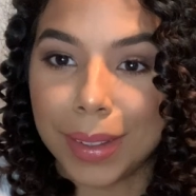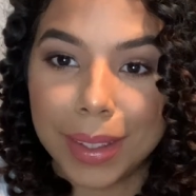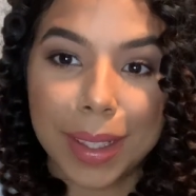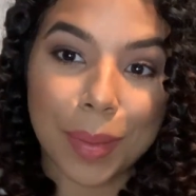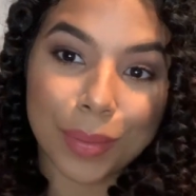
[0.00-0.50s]

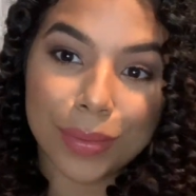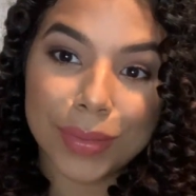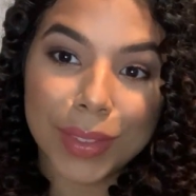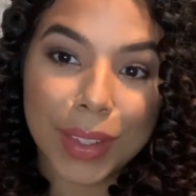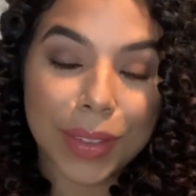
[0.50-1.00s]
Like, I'm
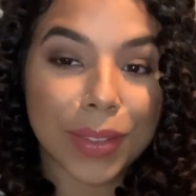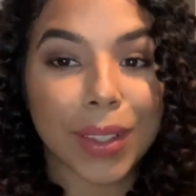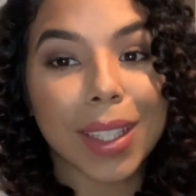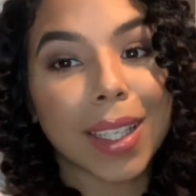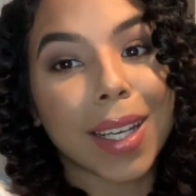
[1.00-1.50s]

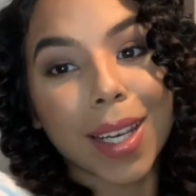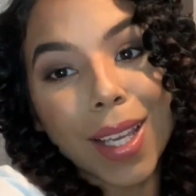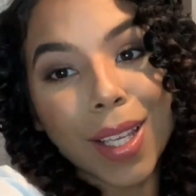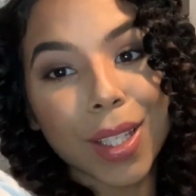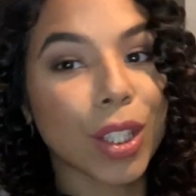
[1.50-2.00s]
feeling
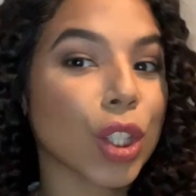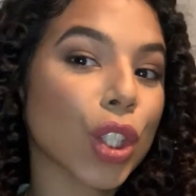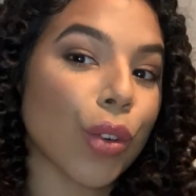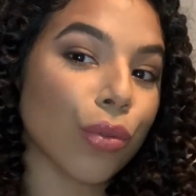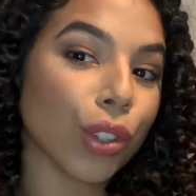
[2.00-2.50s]
this.
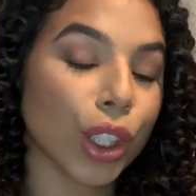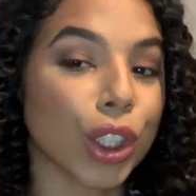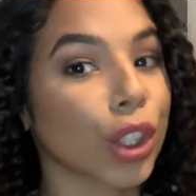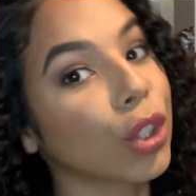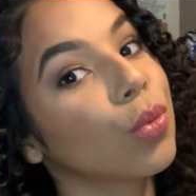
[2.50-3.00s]
I'm
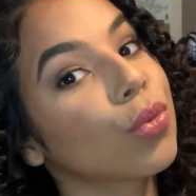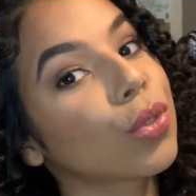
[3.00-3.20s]
feeling cute.